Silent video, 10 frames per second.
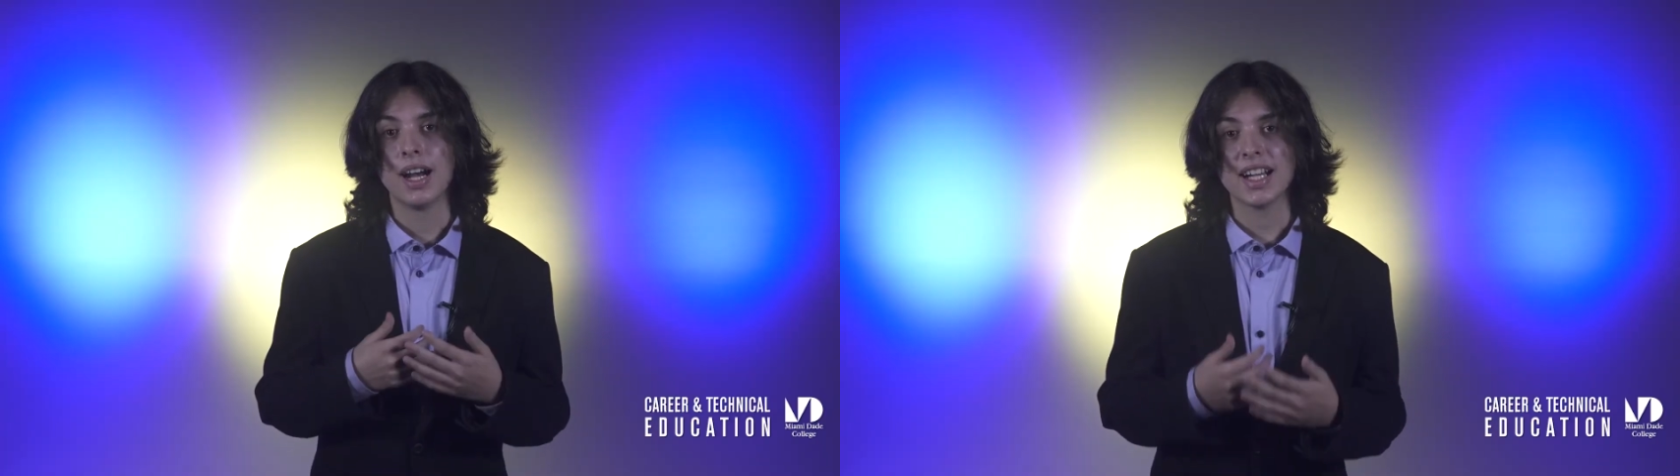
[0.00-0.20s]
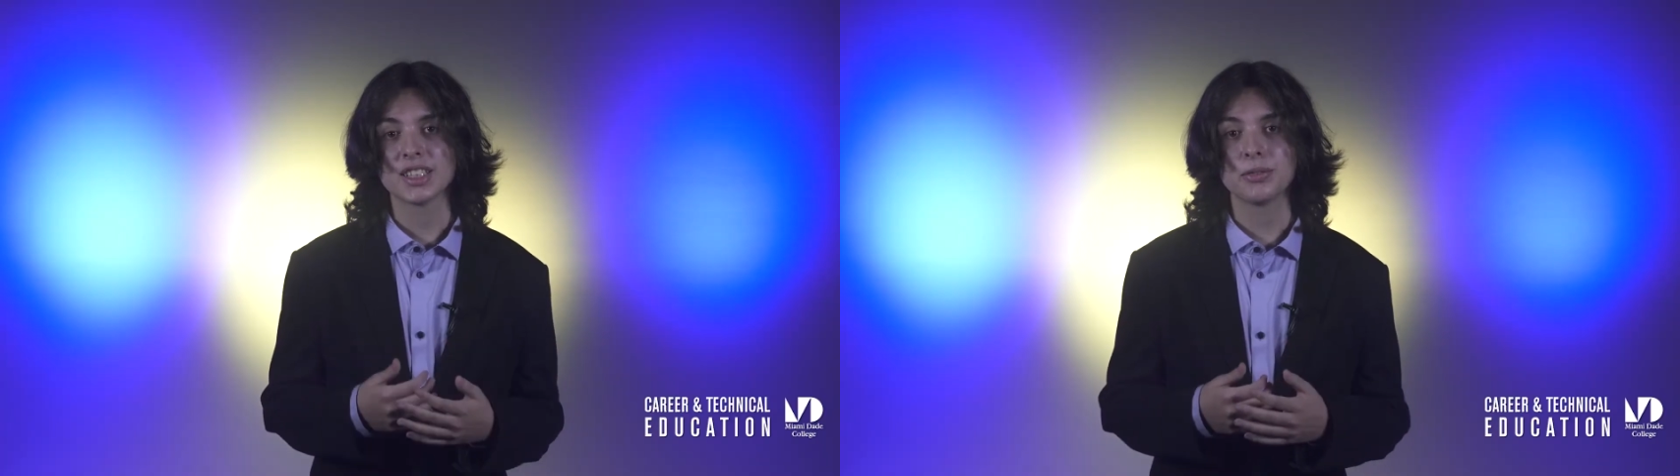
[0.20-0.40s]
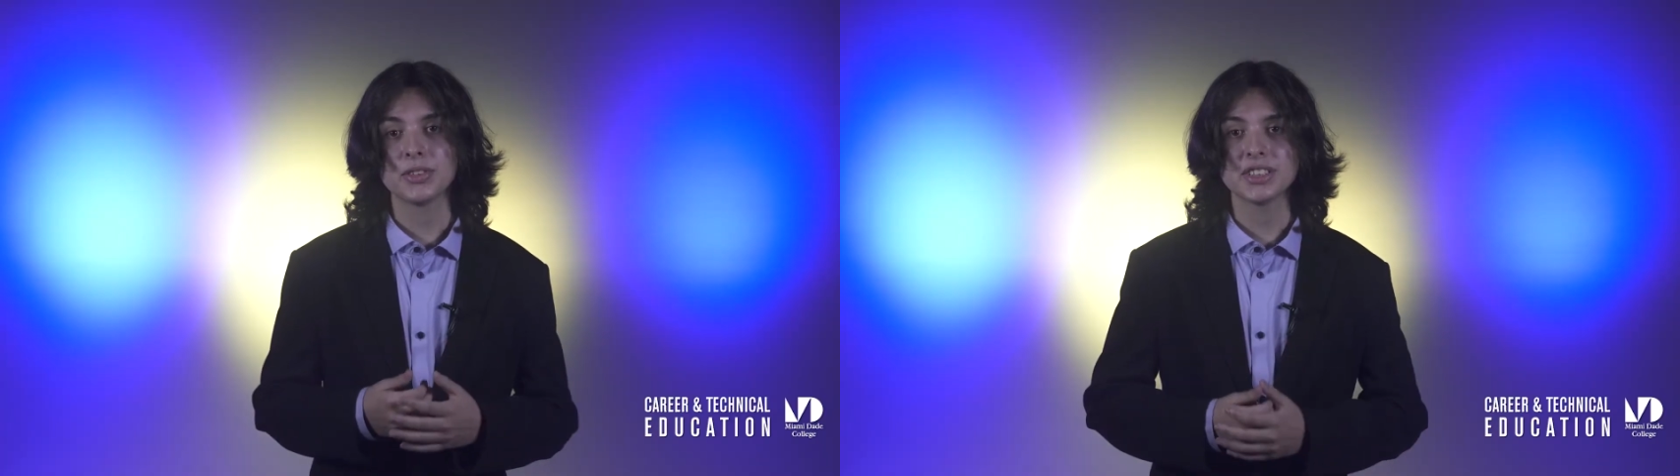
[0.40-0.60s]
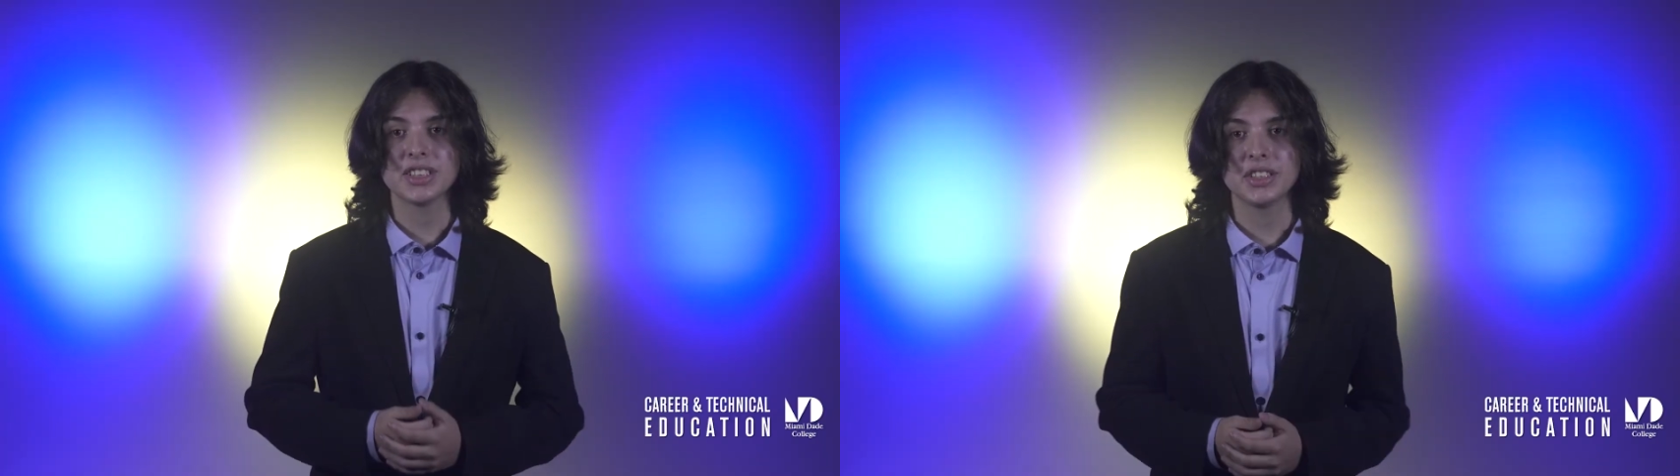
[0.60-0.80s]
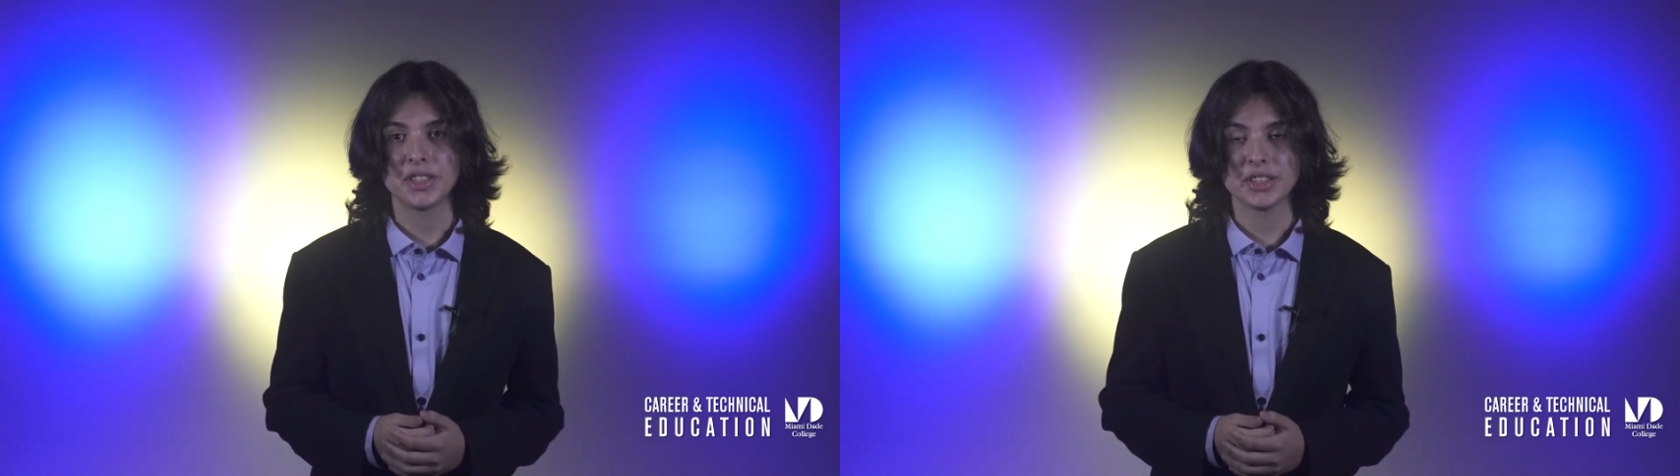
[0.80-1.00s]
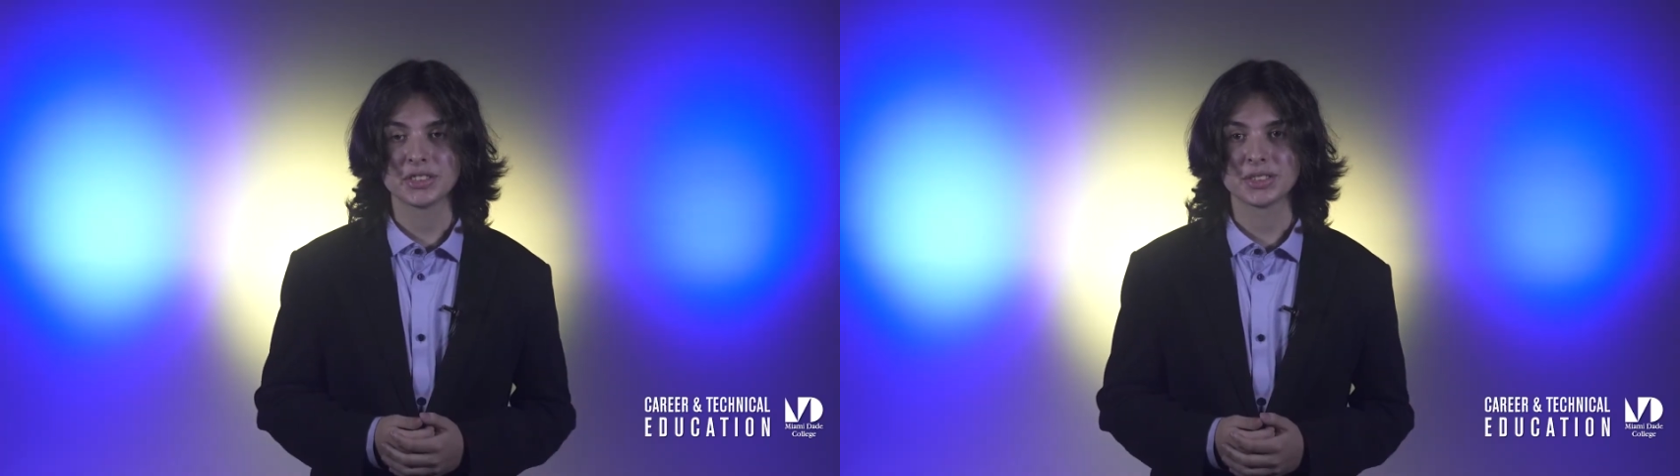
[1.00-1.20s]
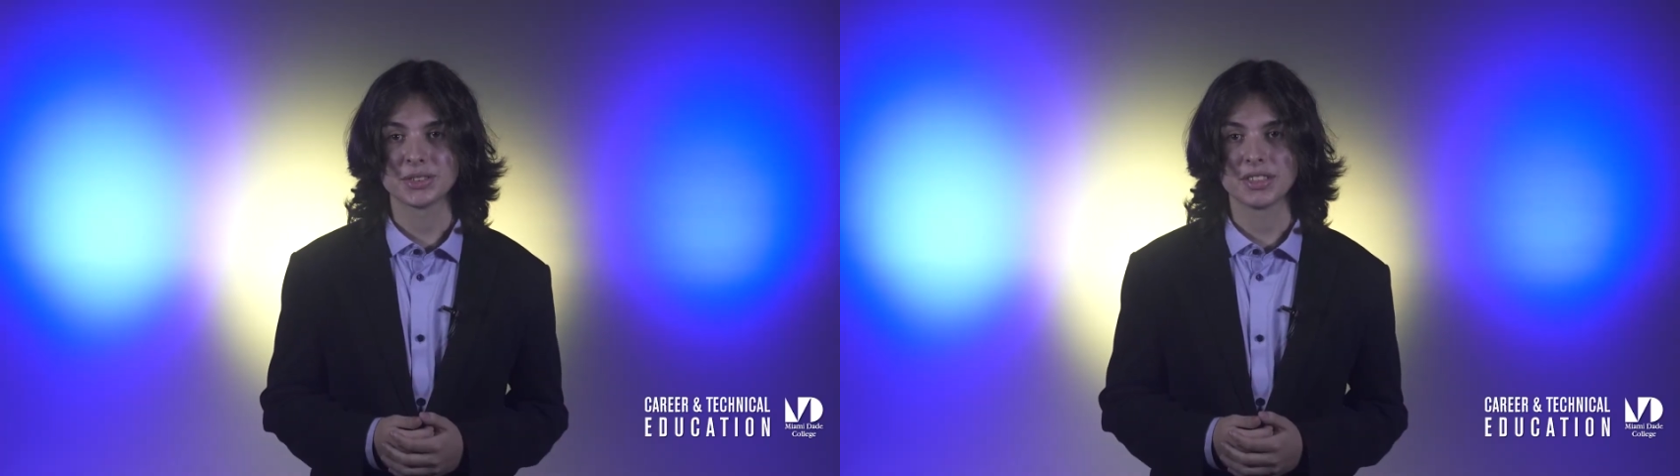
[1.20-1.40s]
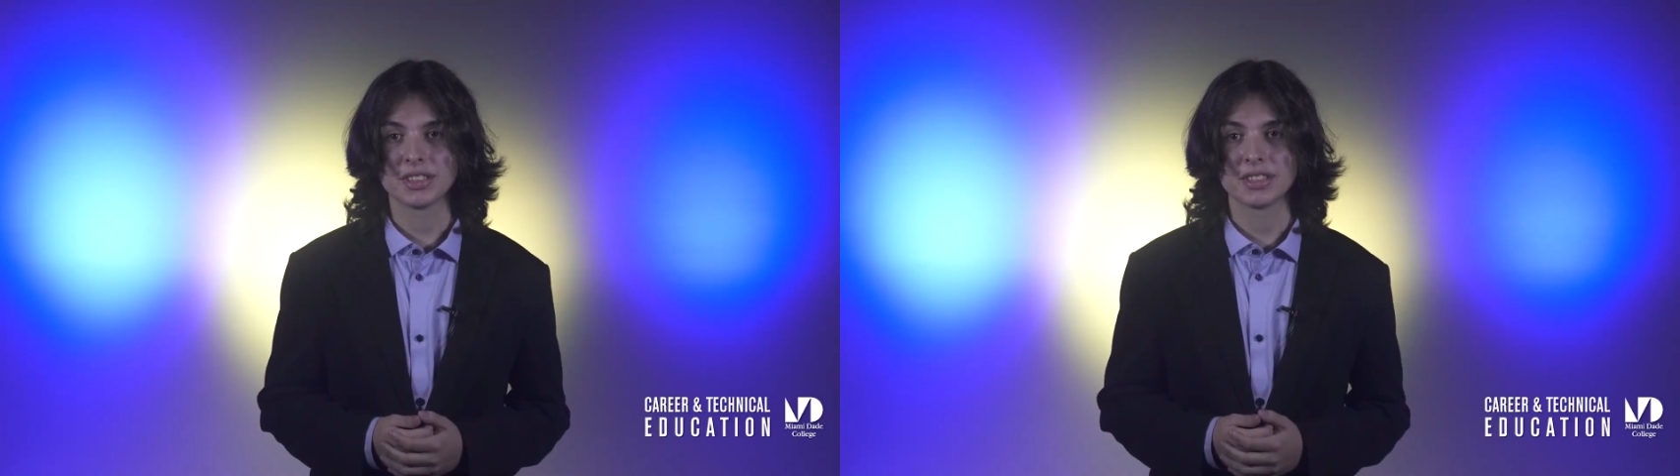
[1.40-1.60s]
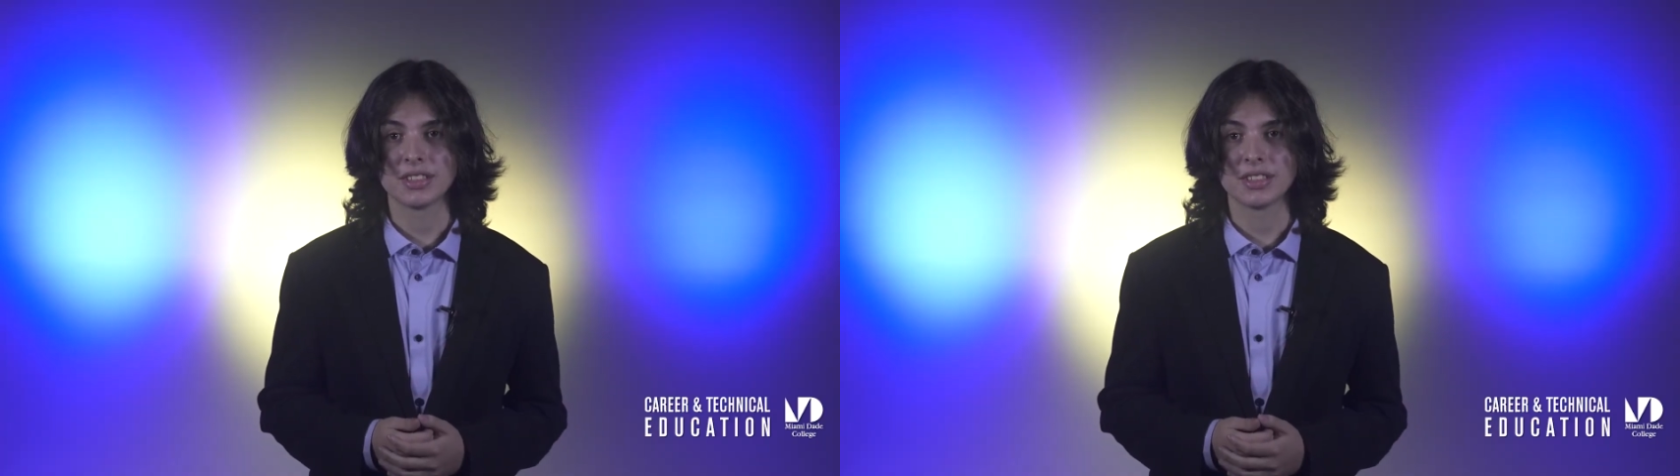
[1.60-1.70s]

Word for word: As a first generation student,